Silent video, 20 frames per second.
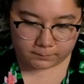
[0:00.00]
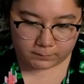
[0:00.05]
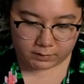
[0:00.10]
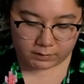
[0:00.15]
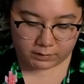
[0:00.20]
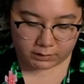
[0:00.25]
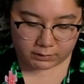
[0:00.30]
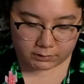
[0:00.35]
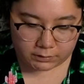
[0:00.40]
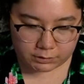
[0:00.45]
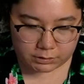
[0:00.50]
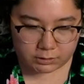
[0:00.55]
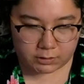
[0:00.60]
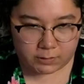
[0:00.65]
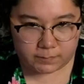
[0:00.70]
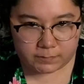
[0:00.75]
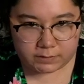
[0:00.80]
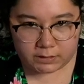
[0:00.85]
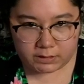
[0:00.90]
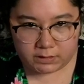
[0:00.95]
and like the
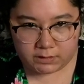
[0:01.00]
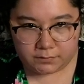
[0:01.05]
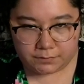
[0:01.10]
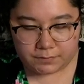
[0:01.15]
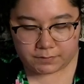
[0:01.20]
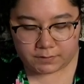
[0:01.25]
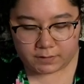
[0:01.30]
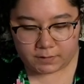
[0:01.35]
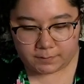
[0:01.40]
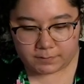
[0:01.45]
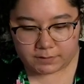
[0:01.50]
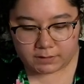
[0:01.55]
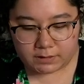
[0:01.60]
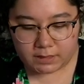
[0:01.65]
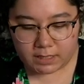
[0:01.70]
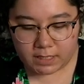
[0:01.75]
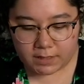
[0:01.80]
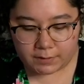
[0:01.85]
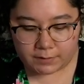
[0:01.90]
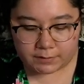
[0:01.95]
shapes that you use come
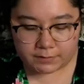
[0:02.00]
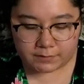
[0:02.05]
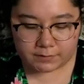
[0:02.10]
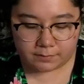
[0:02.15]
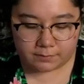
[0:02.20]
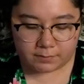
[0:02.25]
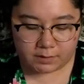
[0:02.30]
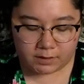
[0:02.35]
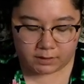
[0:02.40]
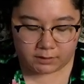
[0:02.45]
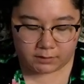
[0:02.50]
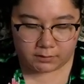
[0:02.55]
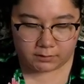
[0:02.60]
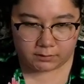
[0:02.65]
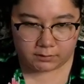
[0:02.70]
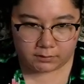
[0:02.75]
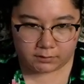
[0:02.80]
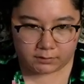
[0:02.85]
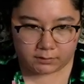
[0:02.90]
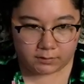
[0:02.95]
together to make
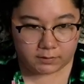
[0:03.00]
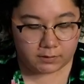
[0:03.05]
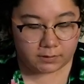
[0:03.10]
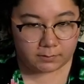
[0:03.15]
an